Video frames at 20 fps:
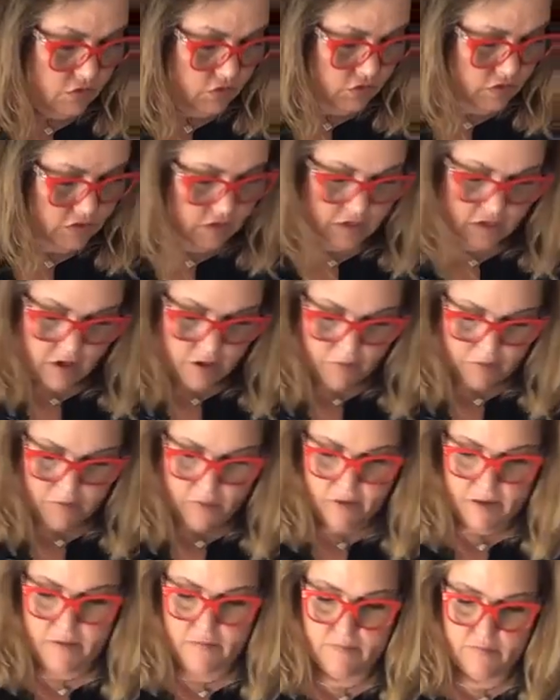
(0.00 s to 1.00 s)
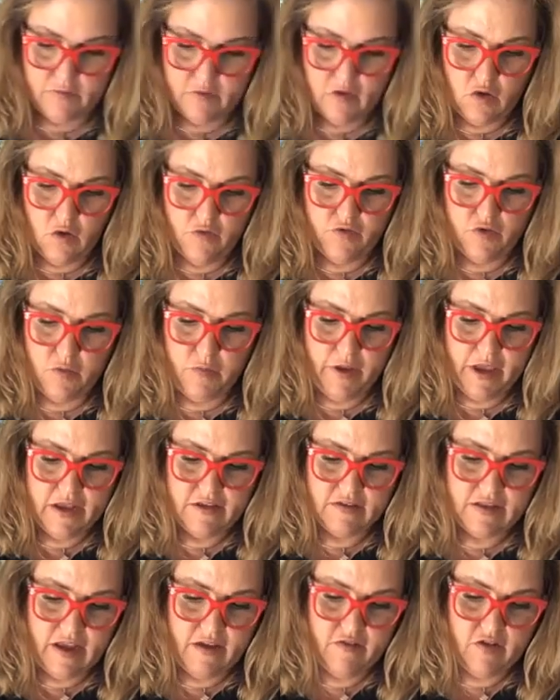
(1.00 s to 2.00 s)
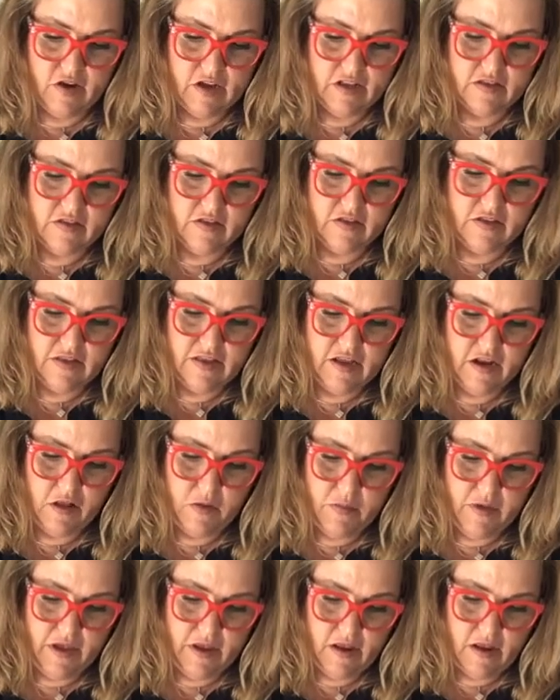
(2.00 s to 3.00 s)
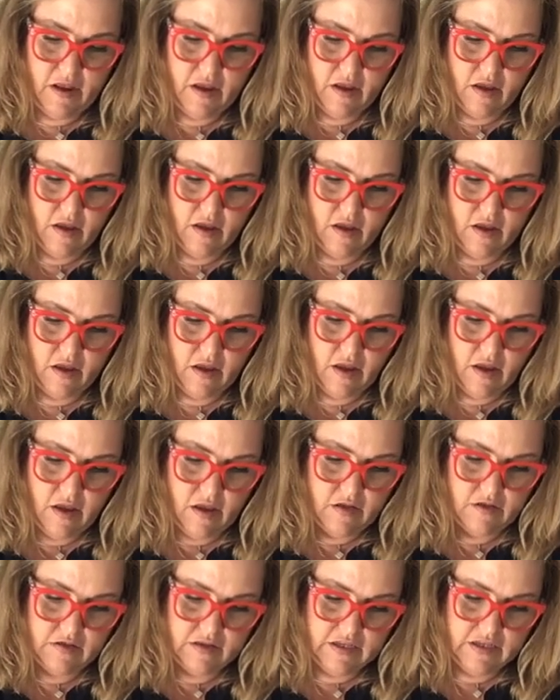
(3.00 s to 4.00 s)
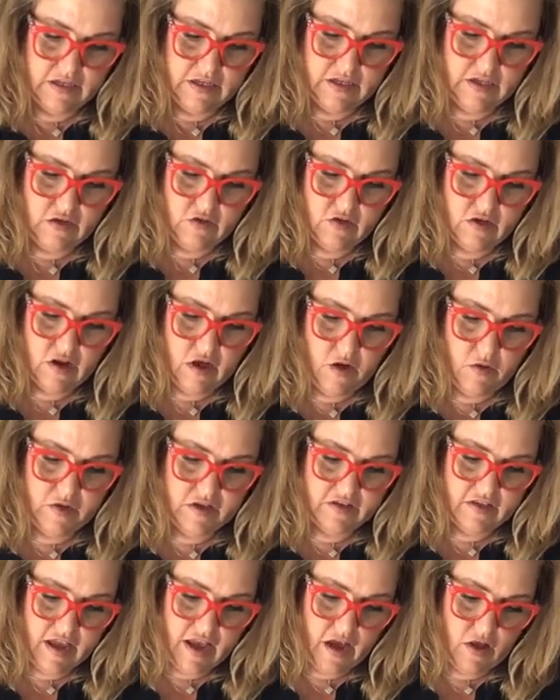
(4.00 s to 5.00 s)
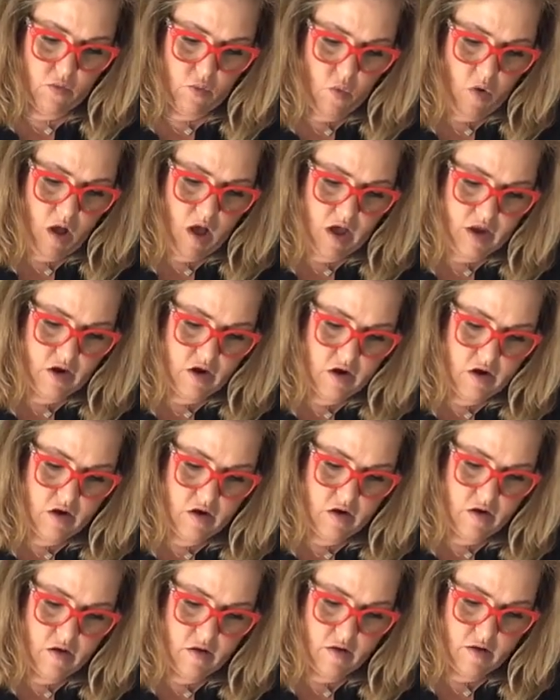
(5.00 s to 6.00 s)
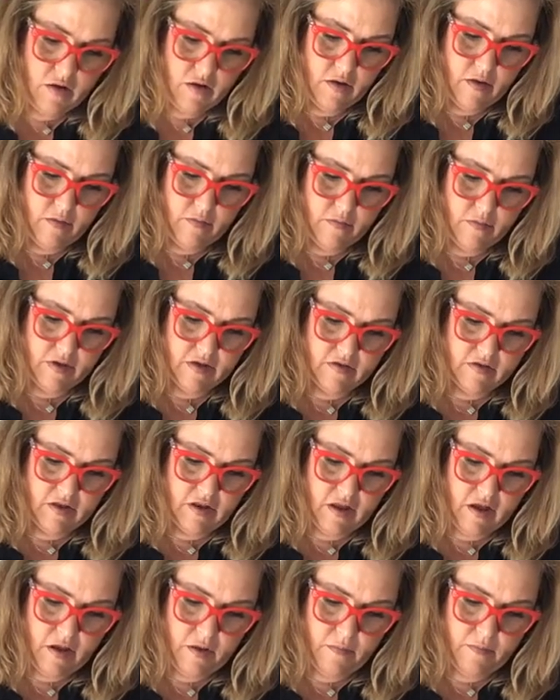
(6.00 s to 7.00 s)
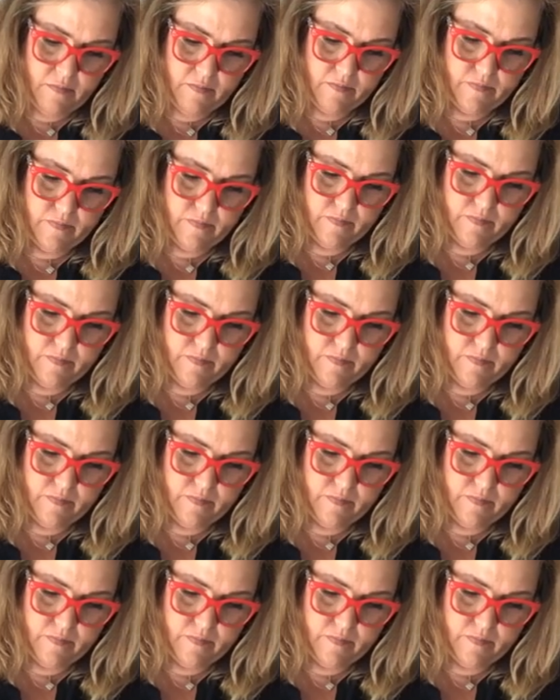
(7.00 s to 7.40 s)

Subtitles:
Loosen it up a bit. So if your paste ever gets a little bit sticky, you can always add water, mix it up,